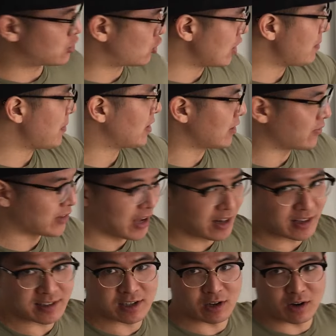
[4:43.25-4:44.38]
extreme end of that,
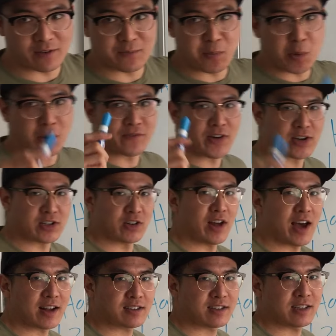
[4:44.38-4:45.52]
let's say you're a professional
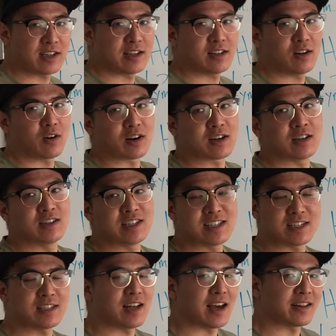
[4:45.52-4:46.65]
athlete or a
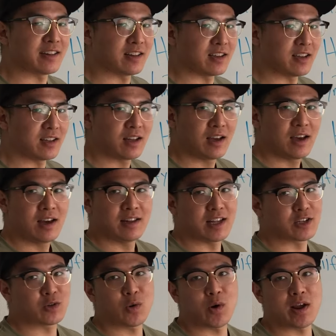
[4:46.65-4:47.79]
collegiate athlete
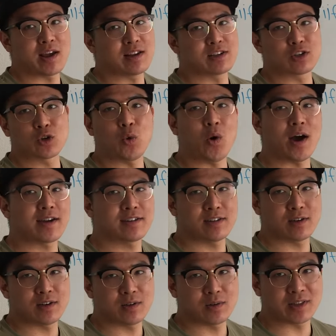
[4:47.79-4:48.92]
that trains twice
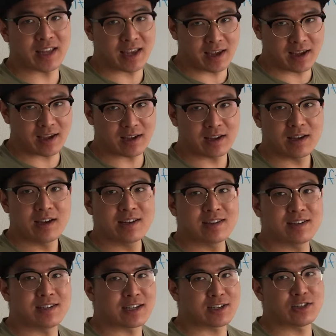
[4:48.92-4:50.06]
a day,
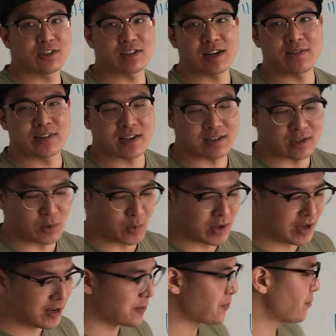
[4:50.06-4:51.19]
6 to 7 days a
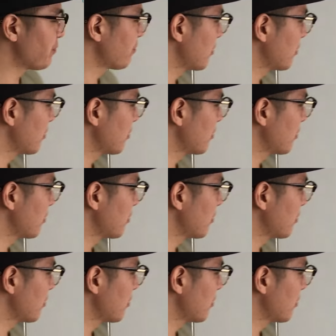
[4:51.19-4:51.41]
week,